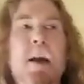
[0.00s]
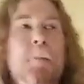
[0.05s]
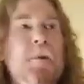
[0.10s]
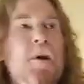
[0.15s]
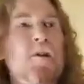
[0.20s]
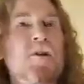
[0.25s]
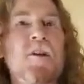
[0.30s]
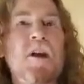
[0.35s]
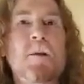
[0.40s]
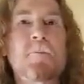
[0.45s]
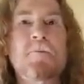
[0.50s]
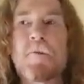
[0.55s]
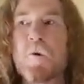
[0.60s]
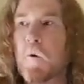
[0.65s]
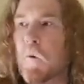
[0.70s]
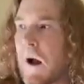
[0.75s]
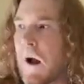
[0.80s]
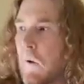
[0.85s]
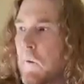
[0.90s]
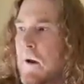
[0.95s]
theme for a
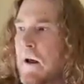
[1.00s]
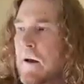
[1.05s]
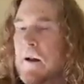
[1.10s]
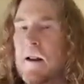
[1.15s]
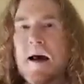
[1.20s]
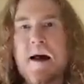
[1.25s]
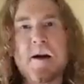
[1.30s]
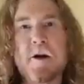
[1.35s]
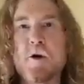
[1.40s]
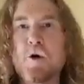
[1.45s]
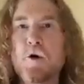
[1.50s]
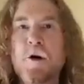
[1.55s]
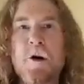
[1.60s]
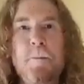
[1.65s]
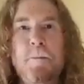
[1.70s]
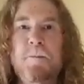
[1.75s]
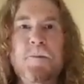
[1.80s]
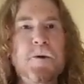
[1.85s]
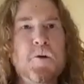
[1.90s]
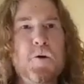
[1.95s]
while. We had a lot of
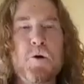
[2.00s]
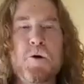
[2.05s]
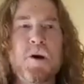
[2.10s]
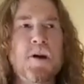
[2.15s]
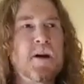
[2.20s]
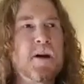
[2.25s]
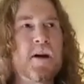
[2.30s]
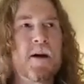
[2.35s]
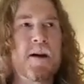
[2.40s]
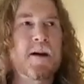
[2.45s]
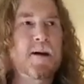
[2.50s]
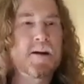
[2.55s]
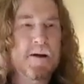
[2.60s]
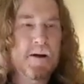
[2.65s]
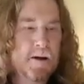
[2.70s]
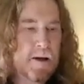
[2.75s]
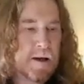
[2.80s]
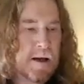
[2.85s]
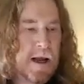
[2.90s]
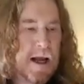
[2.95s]
kooky
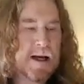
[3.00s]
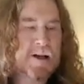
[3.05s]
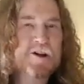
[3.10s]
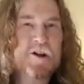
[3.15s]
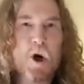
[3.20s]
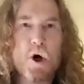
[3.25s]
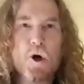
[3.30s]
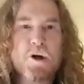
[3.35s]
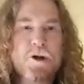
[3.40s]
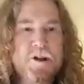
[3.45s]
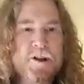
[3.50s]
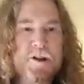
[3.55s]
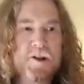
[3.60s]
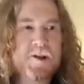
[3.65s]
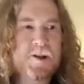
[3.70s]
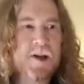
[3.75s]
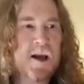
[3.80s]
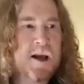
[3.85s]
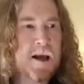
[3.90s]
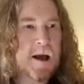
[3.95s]
excursions,
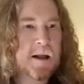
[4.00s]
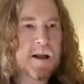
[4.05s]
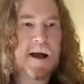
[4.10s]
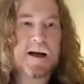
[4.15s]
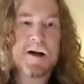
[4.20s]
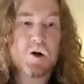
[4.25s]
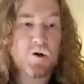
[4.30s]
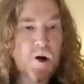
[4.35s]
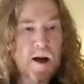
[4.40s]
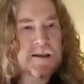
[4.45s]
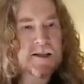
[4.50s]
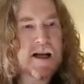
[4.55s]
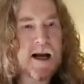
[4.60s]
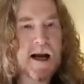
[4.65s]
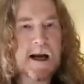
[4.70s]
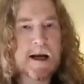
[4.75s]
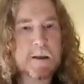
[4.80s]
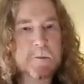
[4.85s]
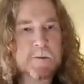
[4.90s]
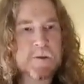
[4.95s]
a lot of great
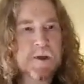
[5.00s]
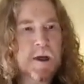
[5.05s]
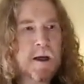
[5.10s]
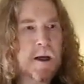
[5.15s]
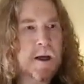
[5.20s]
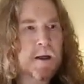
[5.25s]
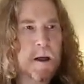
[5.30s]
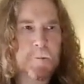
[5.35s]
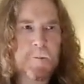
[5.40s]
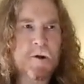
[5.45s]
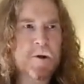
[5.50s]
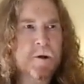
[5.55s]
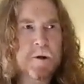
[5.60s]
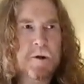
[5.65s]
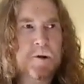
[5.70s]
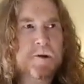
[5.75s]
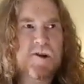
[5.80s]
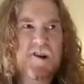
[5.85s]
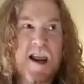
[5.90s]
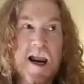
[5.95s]
times, a couple of
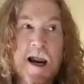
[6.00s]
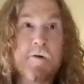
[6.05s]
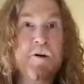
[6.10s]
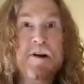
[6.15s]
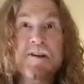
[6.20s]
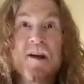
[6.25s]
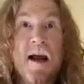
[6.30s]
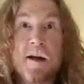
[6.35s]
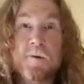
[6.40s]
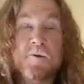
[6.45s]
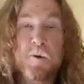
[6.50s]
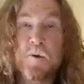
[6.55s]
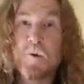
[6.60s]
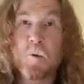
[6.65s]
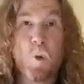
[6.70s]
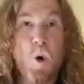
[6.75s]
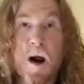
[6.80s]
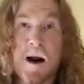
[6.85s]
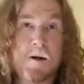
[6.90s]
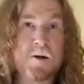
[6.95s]
scary times with
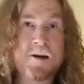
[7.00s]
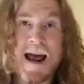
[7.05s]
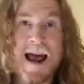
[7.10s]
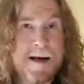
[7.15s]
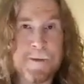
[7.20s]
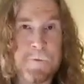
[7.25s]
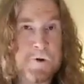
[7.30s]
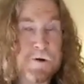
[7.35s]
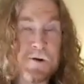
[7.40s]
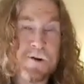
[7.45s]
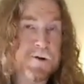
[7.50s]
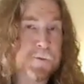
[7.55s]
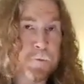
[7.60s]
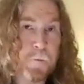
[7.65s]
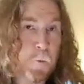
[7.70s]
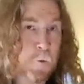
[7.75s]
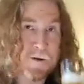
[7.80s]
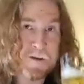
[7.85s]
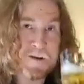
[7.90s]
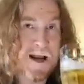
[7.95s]
wild animals.
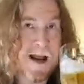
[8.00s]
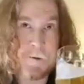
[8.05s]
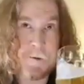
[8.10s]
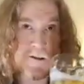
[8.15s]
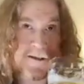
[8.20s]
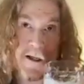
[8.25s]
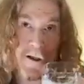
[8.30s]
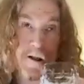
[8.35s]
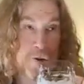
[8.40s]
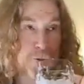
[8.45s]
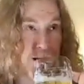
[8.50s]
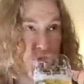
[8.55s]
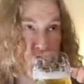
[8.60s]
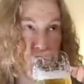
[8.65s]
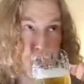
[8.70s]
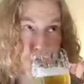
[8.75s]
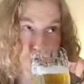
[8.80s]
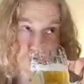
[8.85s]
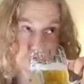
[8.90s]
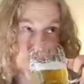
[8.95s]
One time I'll tell you about
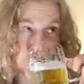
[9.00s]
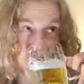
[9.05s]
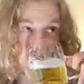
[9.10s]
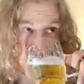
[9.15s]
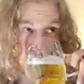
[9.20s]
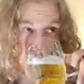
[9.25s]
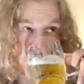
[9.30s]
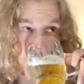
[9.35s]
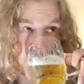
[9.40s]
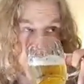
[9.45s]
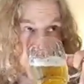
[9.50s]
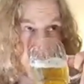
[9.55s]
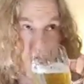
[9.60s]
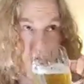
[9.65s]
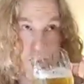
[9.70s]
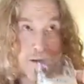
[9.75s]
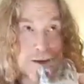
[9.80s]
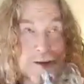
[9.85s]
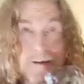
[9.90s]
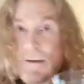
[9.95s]
those stories.
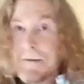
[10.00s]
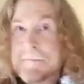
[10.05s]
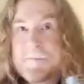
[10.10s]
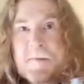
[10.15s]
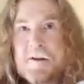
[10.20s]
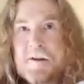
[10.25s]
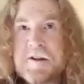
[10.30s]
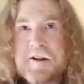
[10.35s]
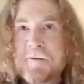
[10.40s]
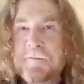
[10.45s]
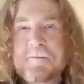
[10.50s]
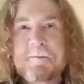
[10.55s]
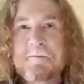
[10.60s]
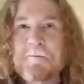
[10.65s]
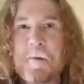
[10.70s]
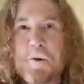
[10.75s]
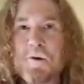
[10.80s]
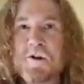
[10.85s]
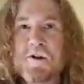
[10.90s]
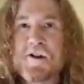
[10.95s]

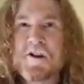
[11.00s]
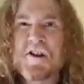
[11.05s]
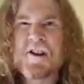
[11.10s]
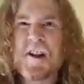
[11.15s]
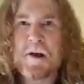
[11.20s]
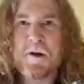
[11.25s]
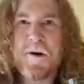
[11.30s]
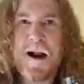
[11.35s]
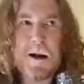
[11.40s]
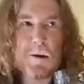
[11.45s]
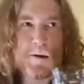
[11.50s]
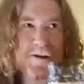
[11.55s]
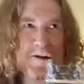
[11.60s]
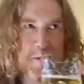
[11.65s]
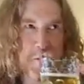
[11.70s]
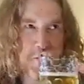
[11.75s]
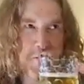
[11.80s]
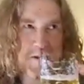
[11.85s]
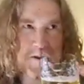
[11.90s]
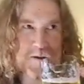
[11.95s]
Those are just sitting around
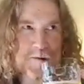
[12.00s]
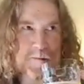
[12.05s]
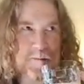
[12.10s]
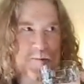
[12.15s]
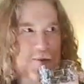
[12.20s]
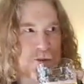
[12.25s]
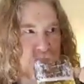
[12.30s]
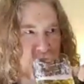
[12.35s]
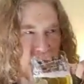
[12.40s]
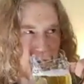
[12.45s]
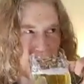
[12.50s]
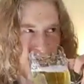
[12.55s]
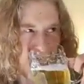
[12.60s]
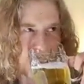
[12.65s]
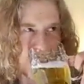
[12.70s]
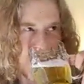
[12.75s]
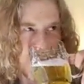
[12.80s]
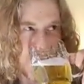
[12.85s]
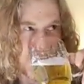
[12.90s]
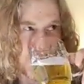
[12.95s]
stories about
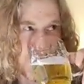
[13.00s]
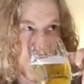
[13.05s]
camping.